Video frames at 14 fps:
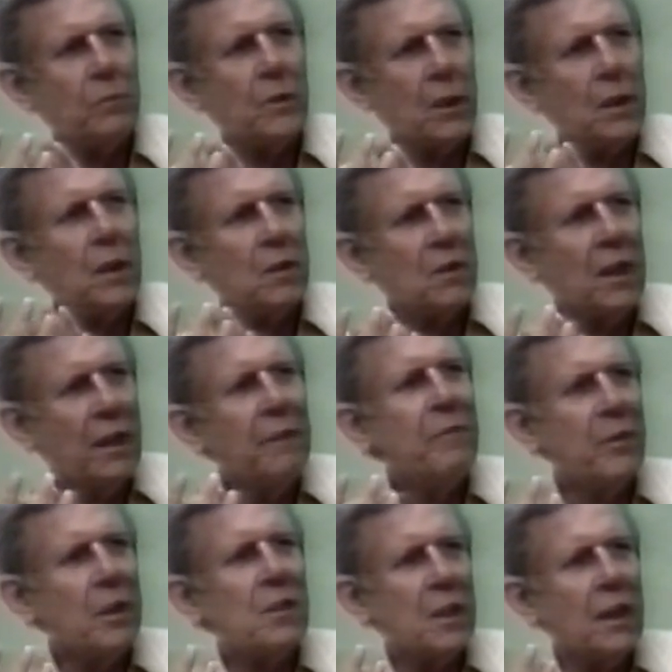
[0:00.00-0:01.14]
and
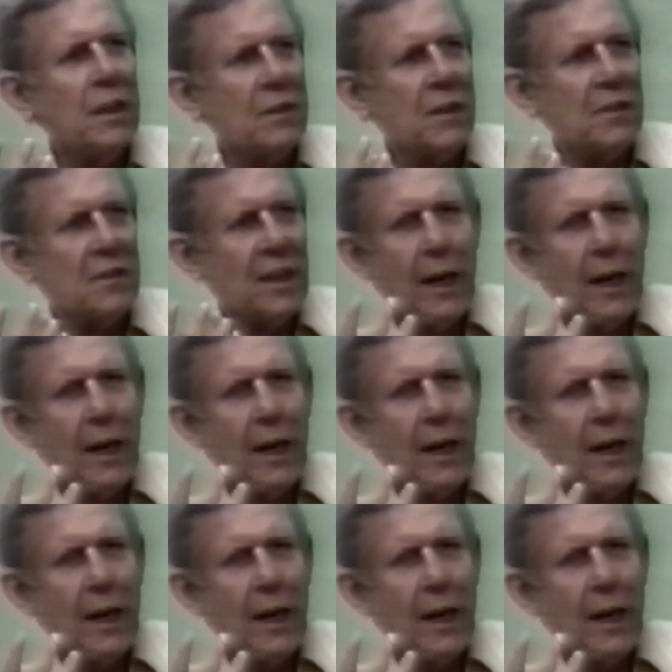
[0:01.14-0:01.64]
everything that's